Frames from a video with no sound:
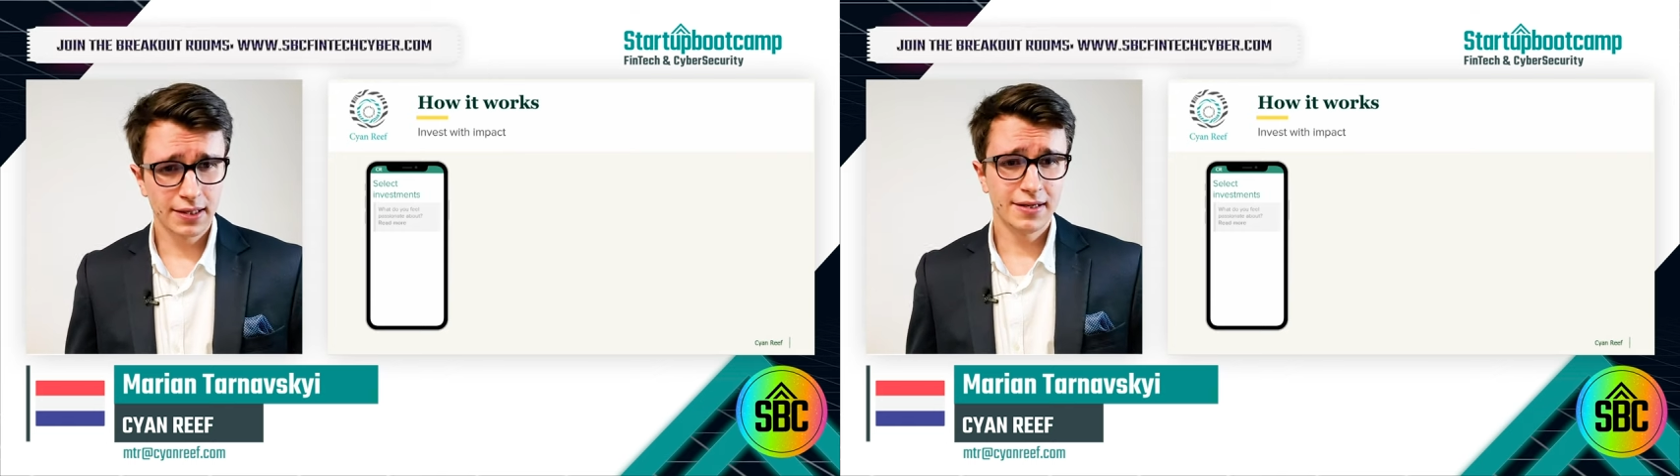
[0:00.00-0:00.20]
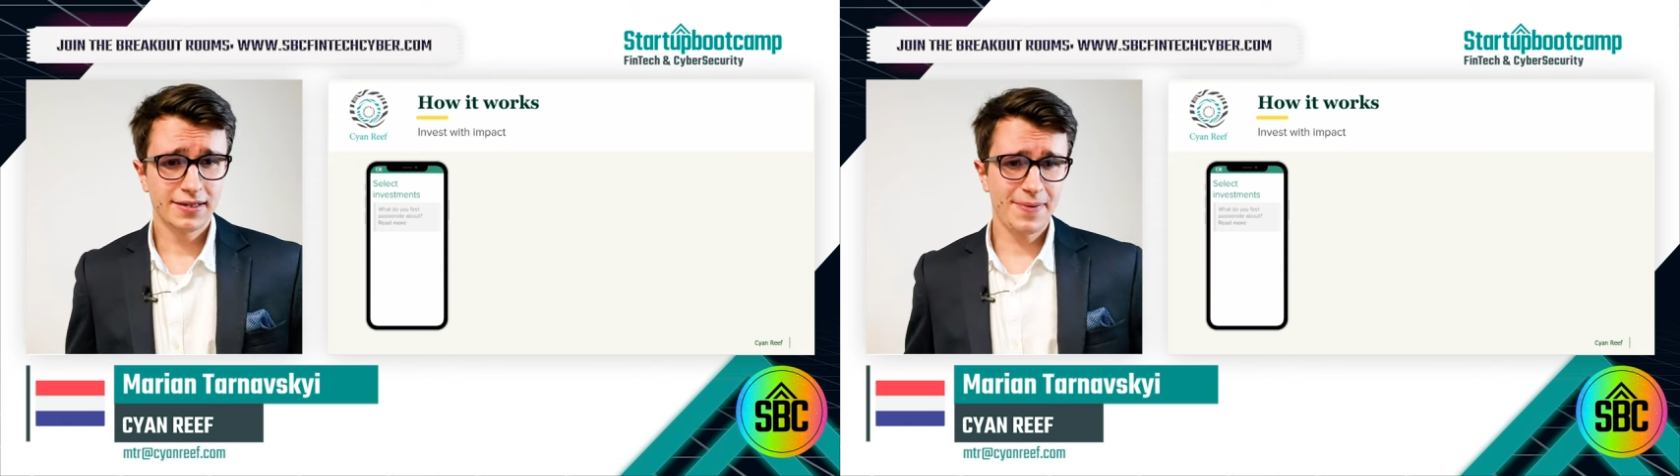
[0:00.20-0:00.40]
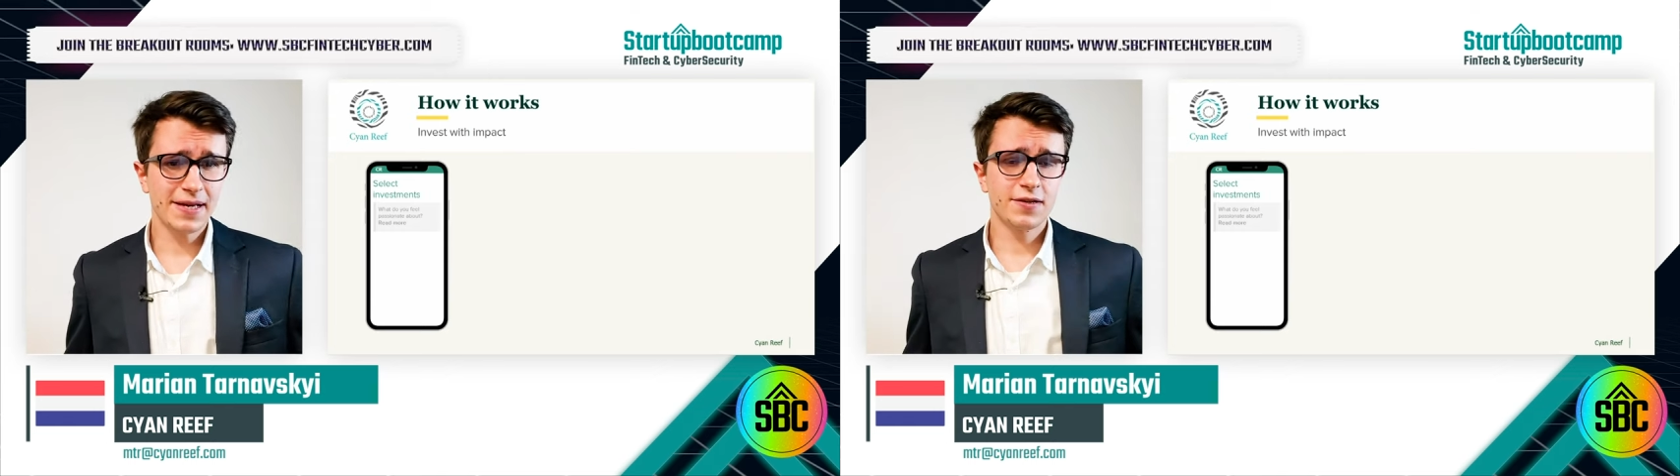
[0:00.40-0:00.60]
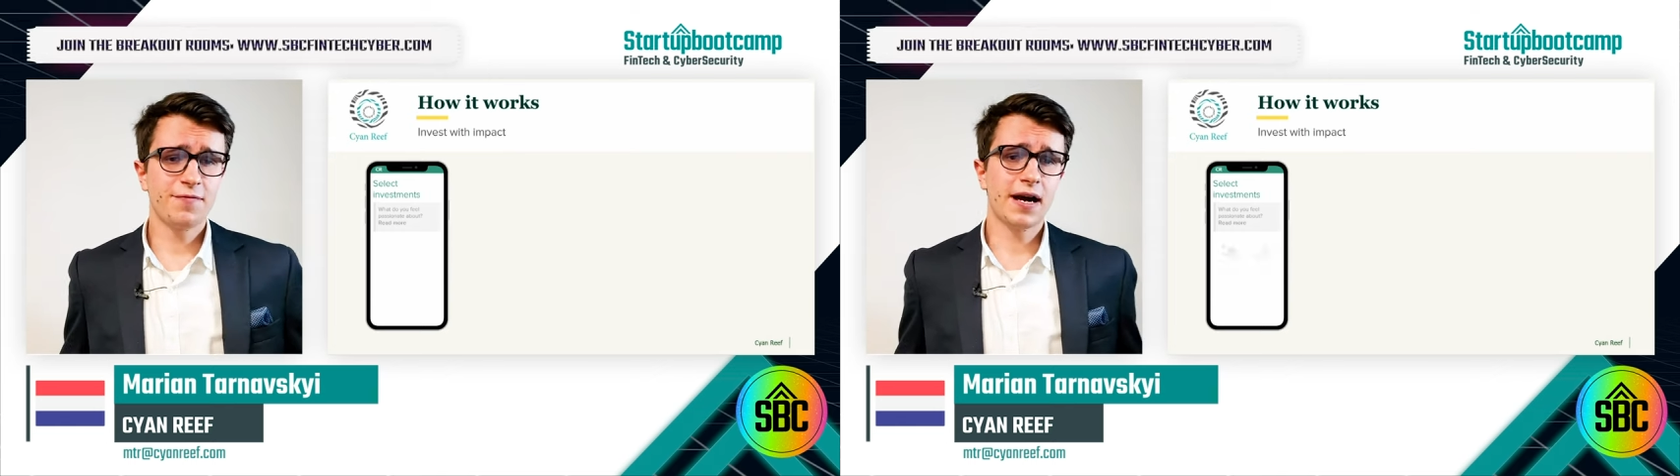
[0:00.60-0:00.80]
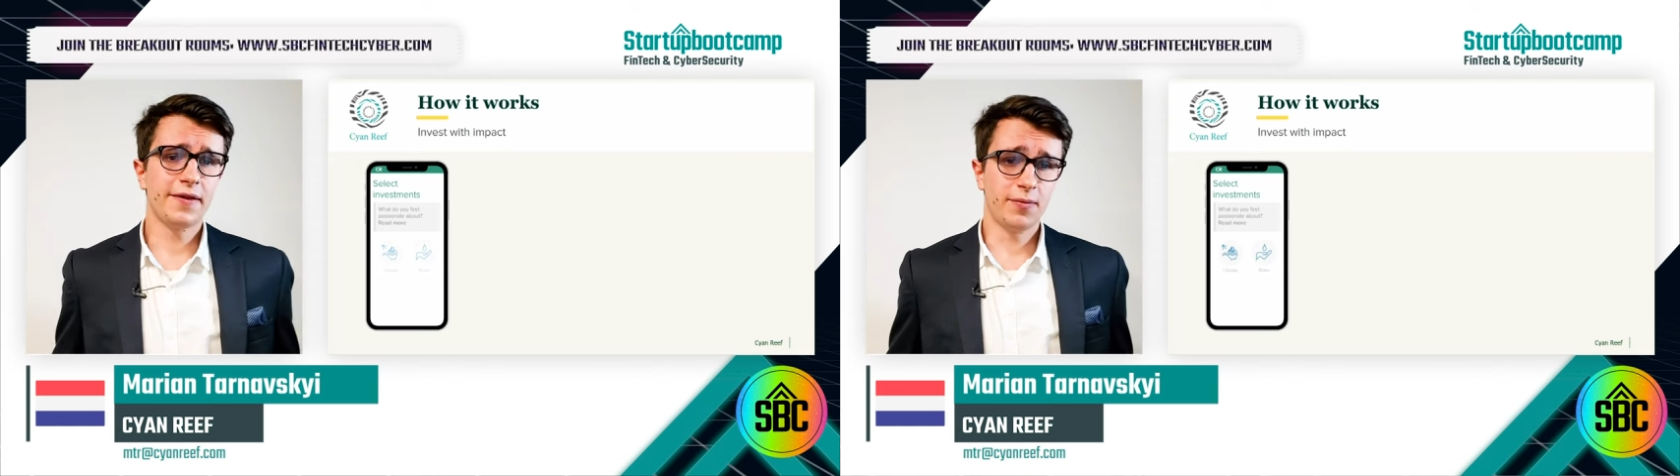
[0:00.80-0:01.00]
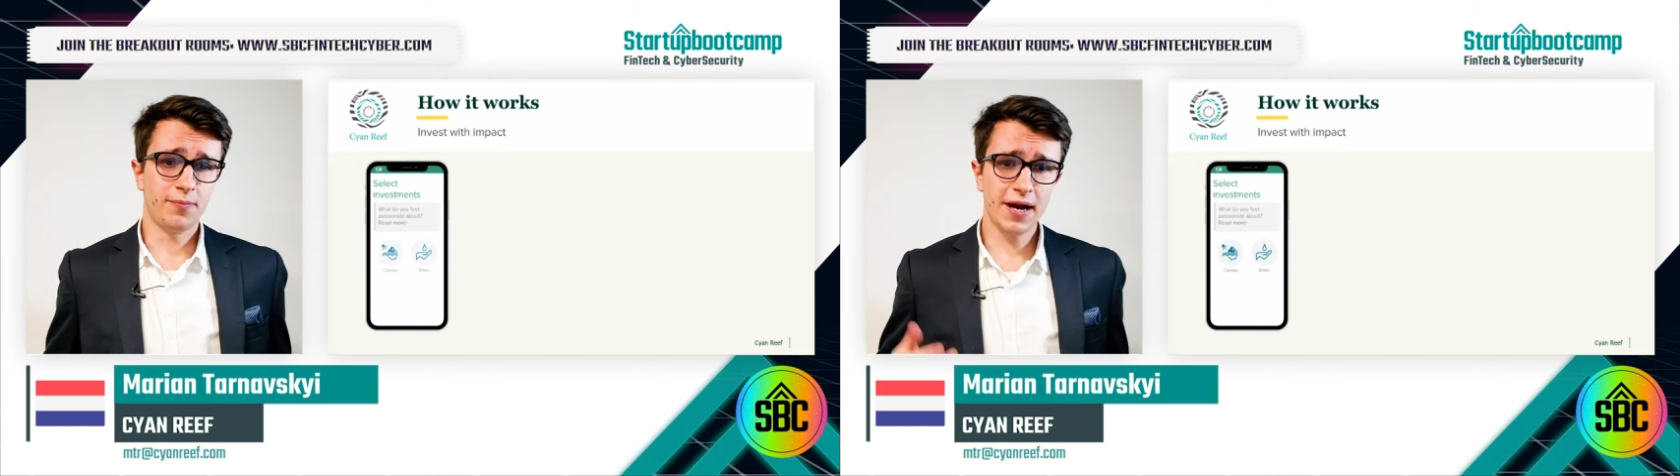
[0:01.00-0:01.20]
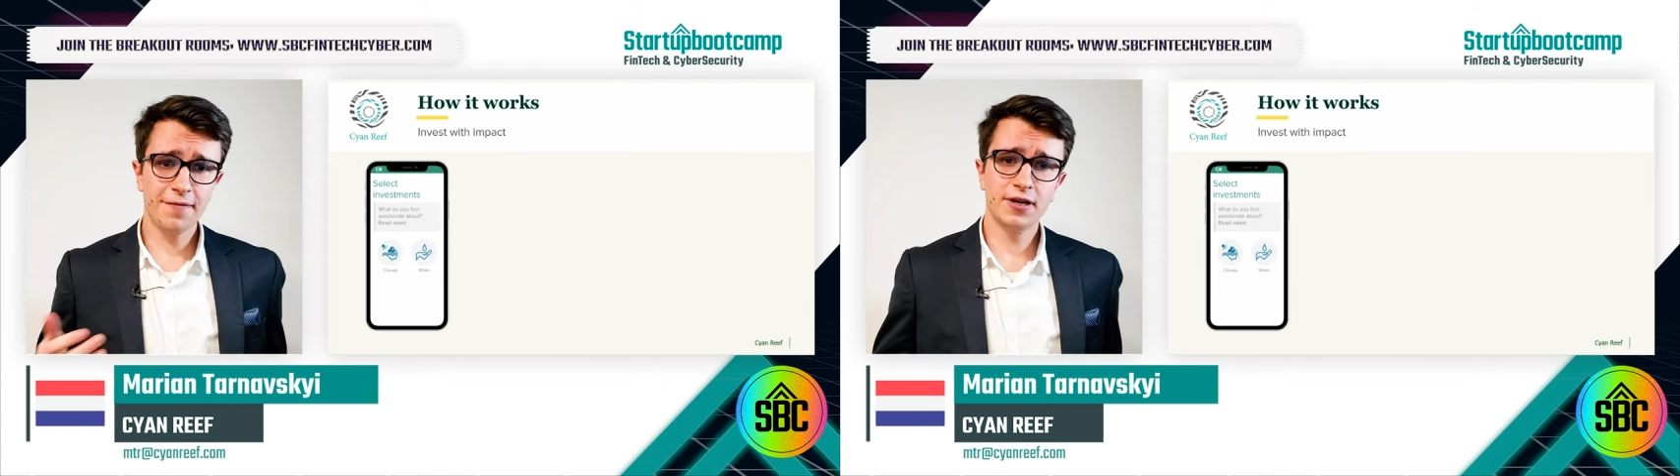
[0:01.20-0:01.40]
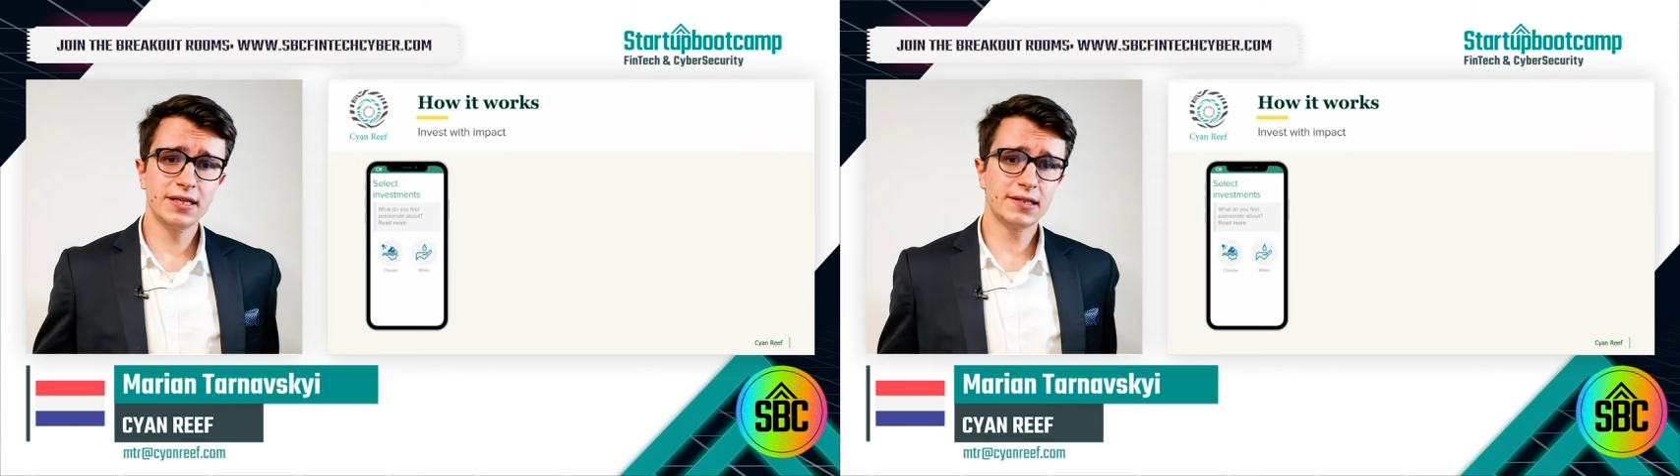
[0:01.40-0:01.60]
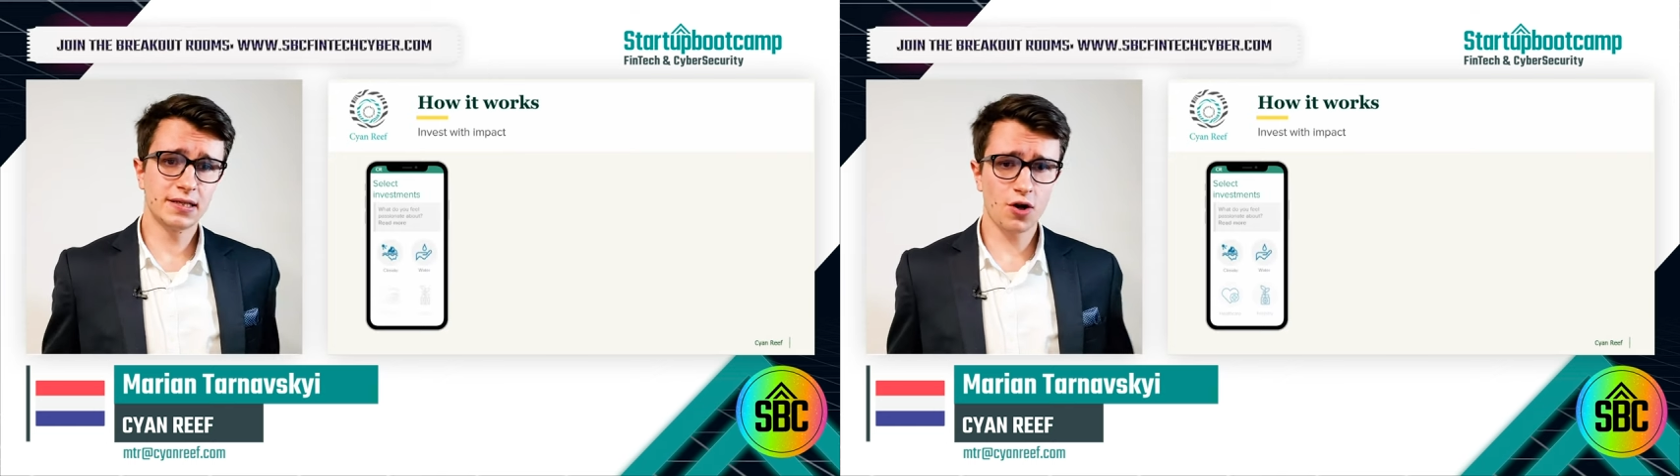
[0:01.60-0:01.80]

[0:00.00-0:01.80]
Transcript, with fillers: specify their preferences,